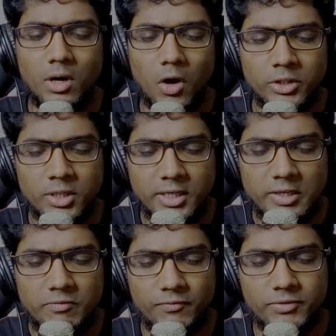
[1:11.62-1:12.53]
On the
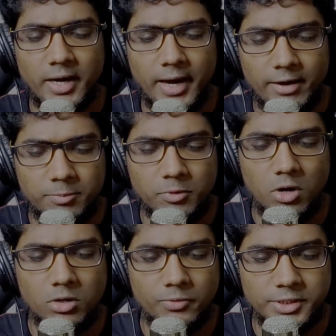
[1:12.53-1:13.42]
eve of the Arab
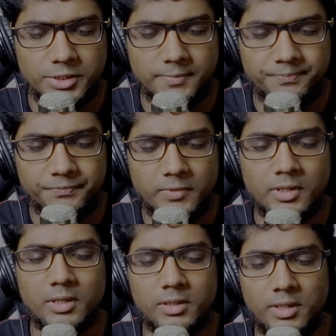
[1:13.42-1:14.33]
conquest,
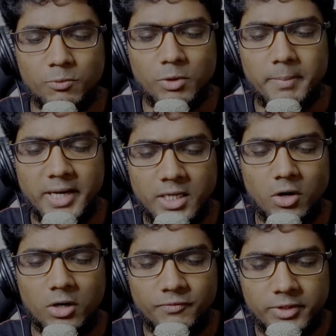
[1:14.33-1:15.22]
there were many
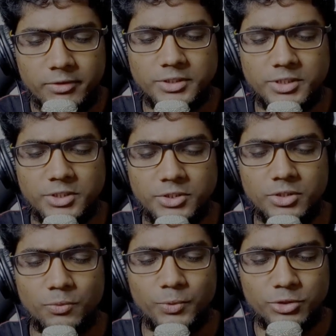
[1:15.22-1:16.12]
confederacies
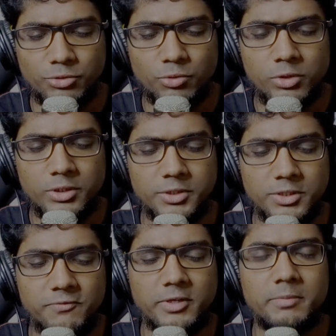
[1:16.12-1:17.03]
which ruled
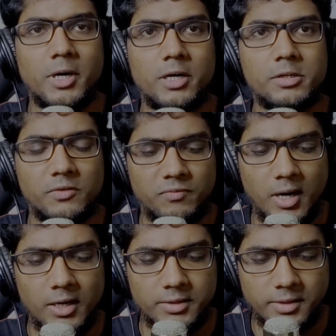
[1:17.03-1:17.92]
different parts of
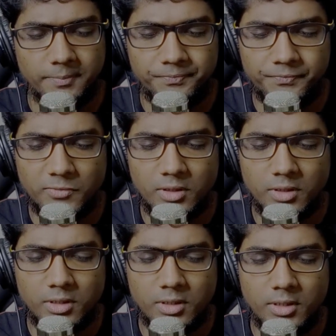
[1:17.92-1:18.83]
Bharat.
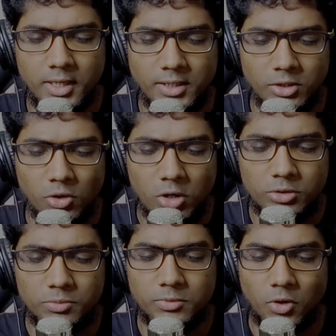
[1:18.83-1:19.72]
In the
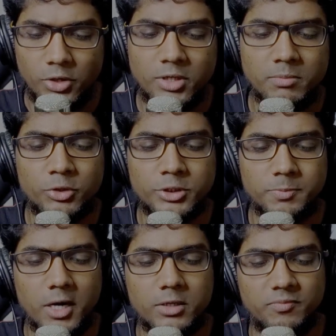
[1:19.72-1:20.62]
northernmost
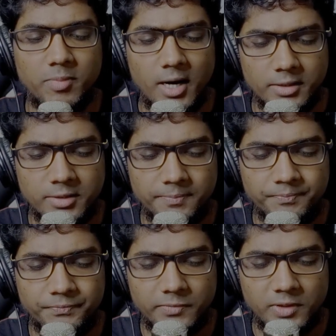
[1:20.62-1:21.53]
part of Bharat,
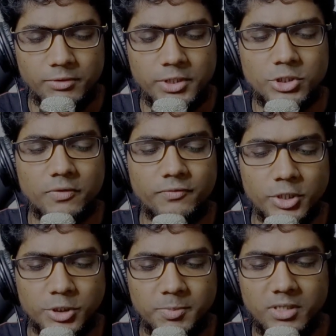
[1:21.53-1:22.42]
the region of
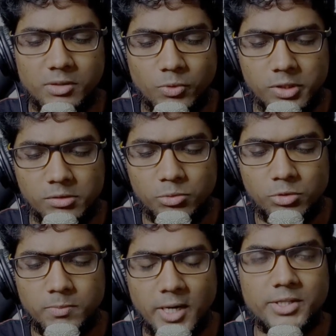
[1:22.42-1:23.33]
Kashmir was
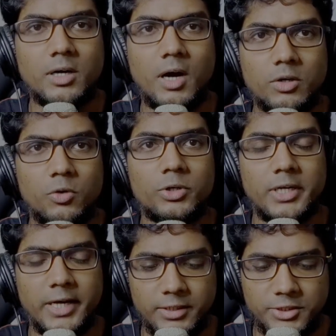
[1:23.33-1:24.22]
ruled by the Kolkata
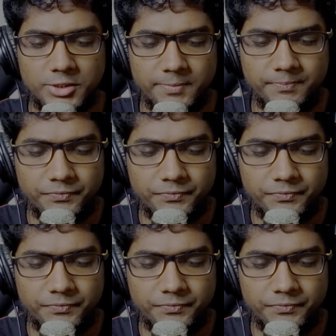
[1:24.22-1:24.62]
dynasty.